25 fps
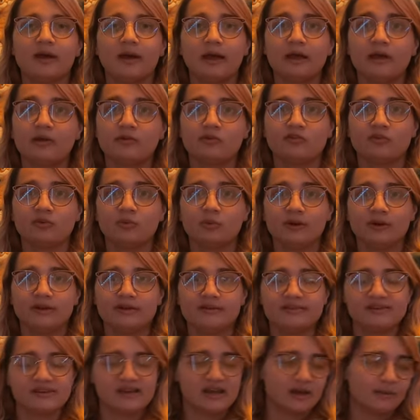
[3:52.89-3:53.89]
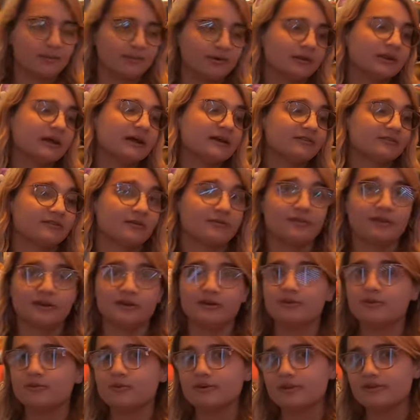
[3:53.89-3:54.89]
I also wanted to capitalize on the
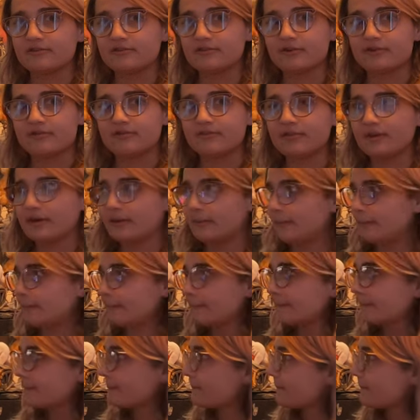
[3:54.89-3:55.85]
newness of them.